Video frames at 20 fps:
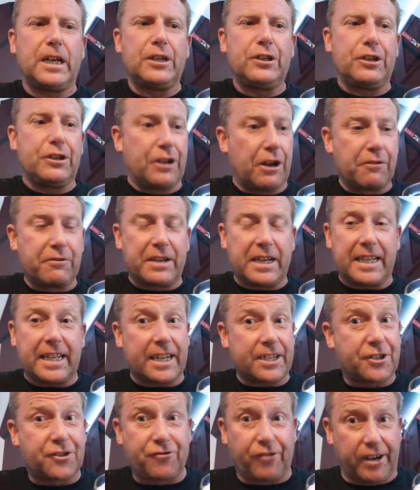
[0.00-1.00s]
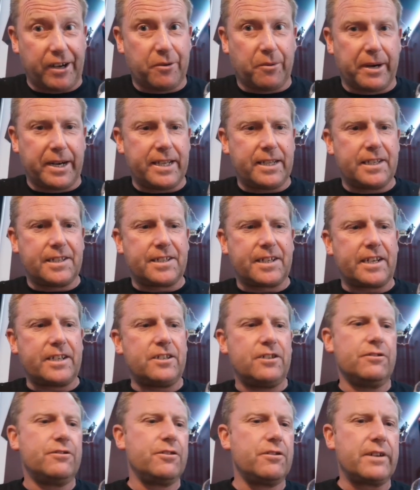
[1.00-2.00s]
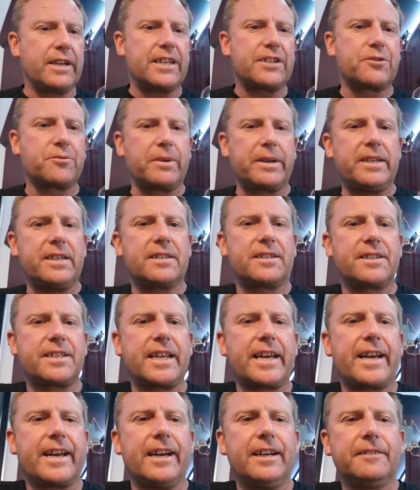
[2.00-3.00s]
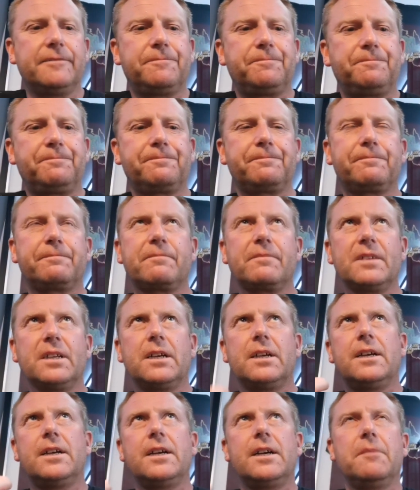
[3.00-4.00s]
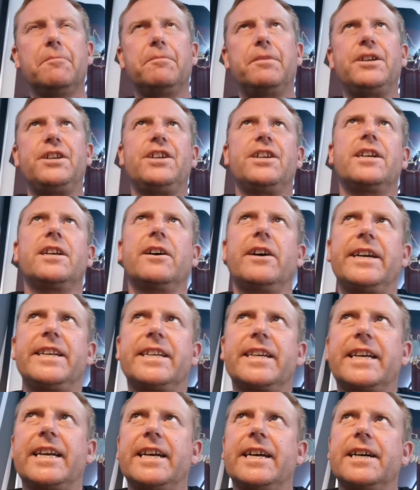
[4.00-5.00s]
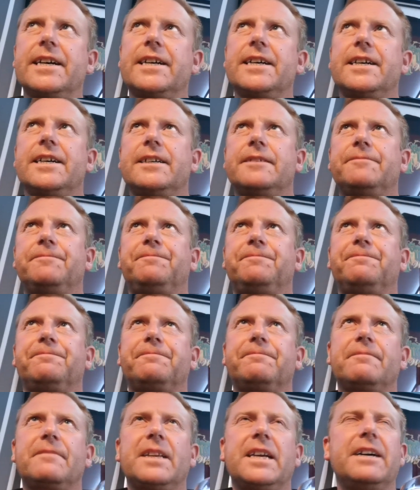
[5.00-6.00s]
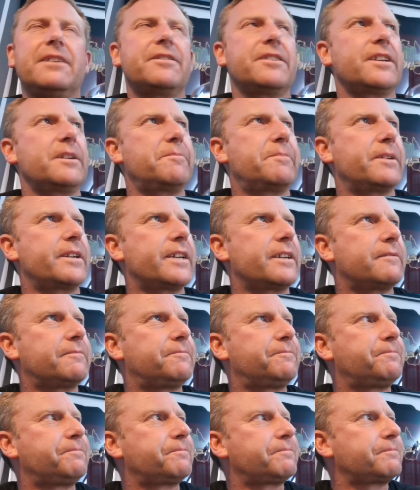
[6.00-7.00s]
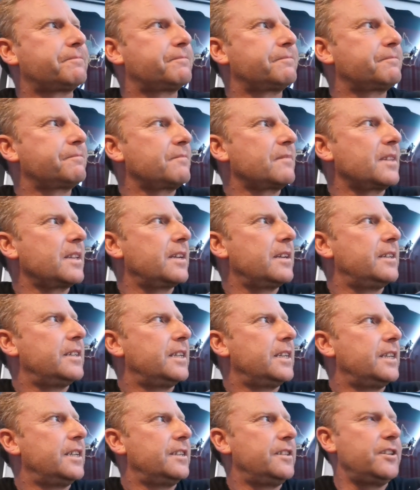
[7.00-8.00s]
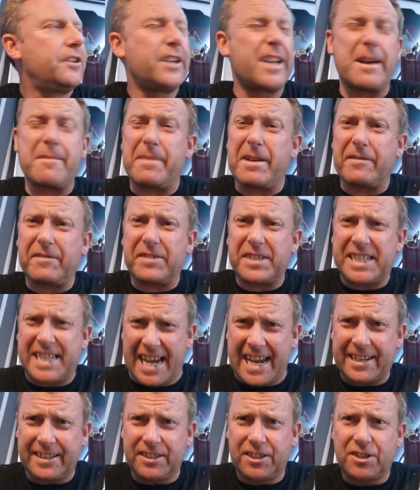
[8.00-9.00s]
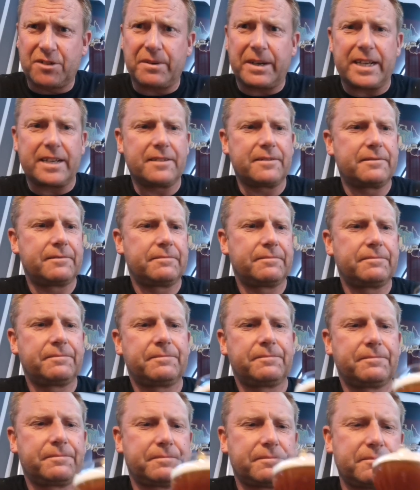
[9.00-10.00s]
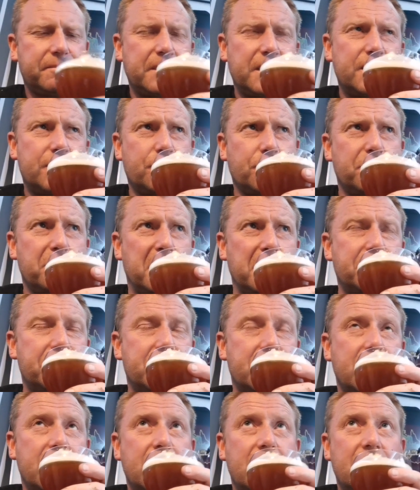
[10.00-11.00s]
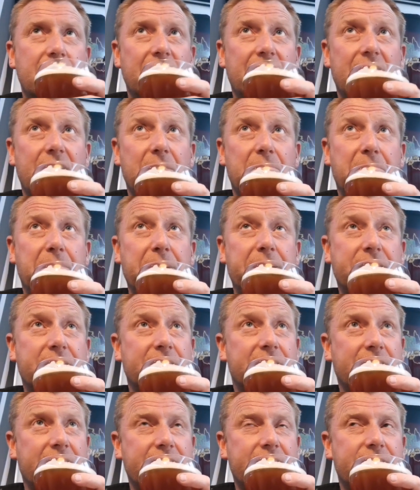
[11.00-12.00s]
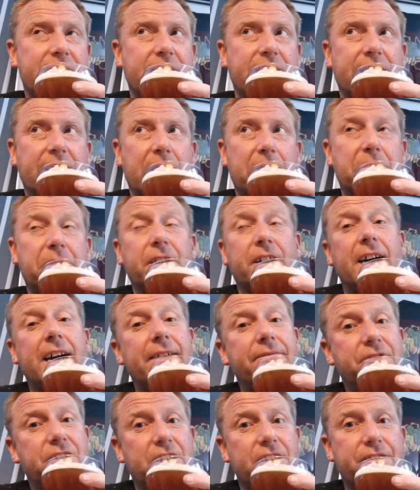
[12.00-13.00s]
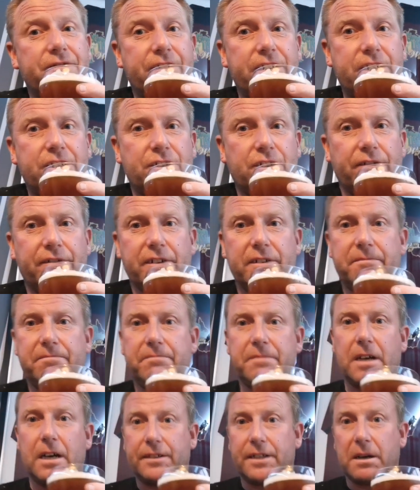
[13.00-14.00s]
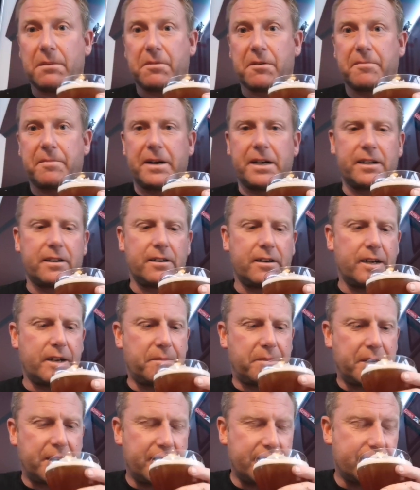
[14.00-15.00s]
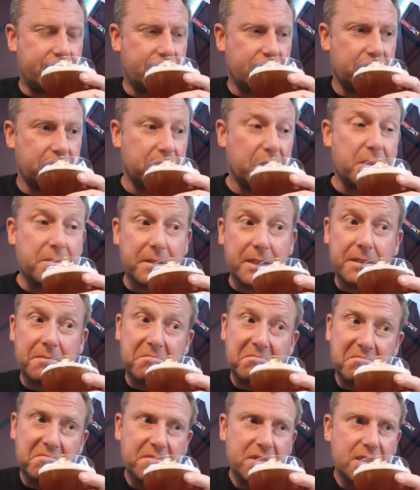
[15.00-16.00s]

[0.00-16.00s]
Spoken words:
You don't get that straight away in the taste. You do get a sweetness there, but you kind of get a, how can I put it? You get a bit of a tang to it. It's almost a bitter taste in there, but I have just finished off a double punk IPA, so maybe